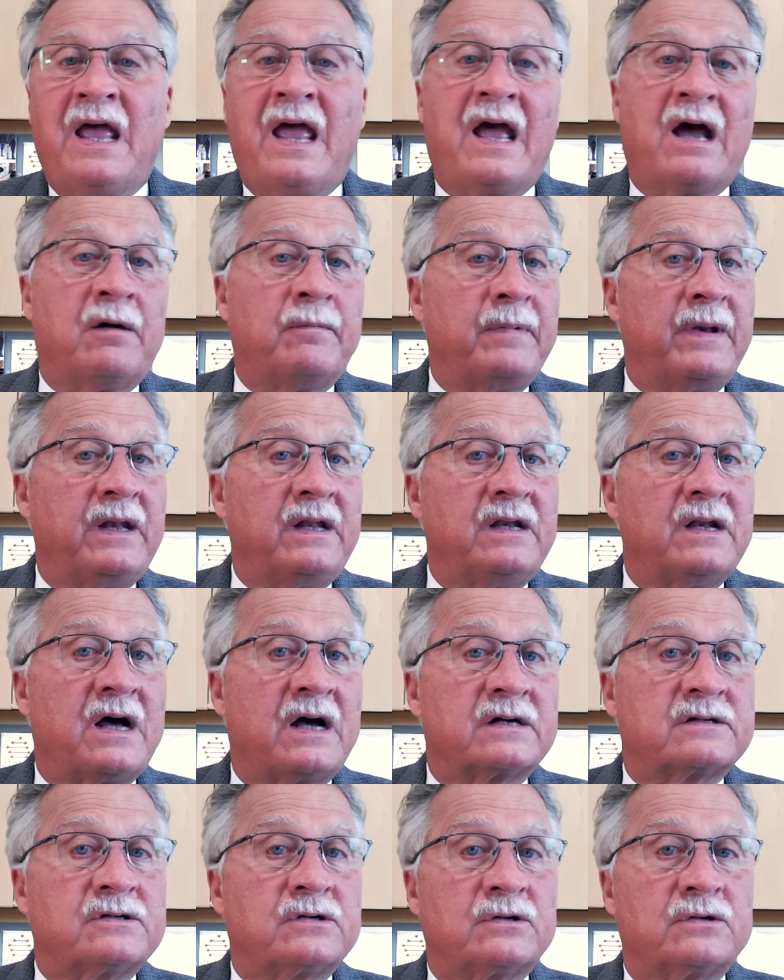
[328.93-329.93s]
how many
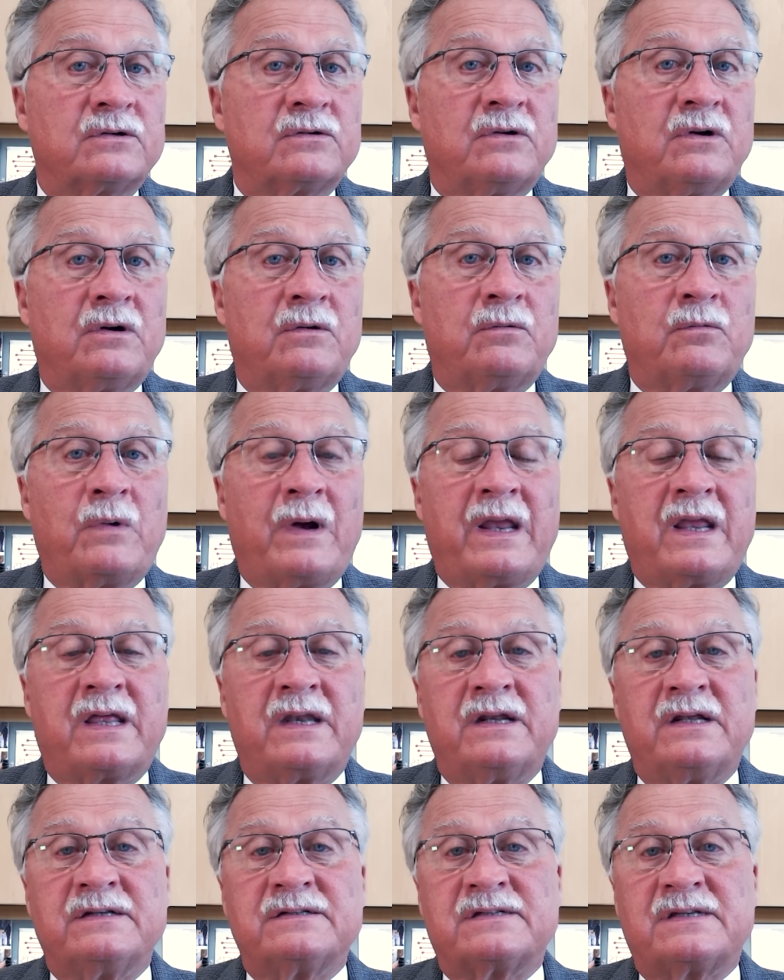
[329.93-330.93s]
nocturnal
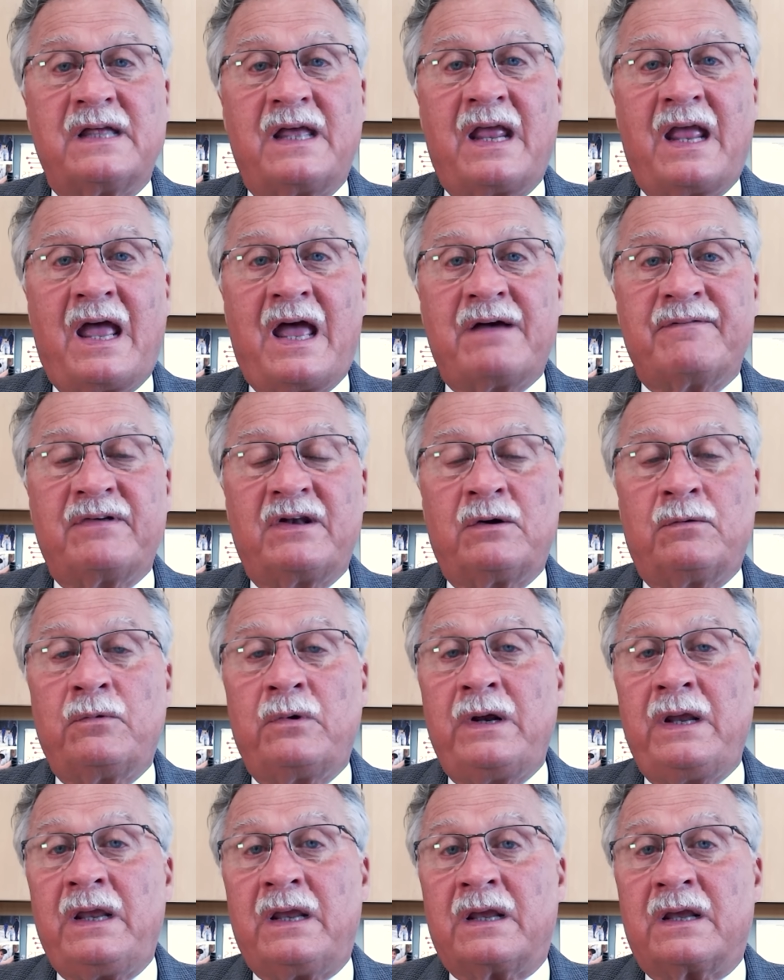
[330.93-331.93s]
awakenings they have in a
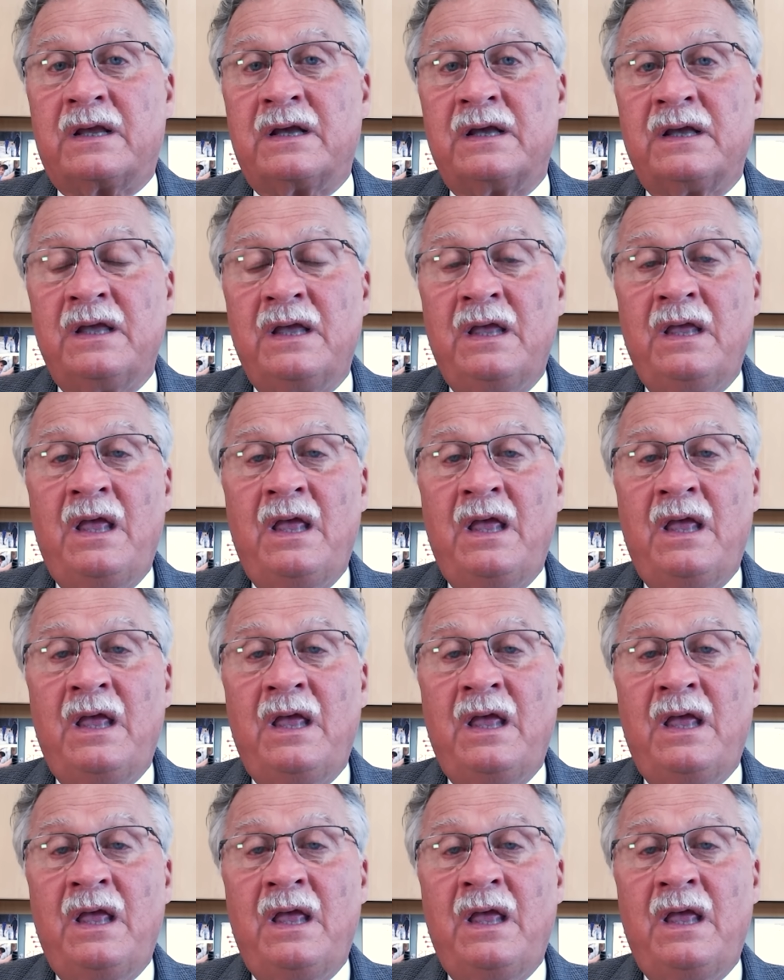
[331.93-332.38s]
week.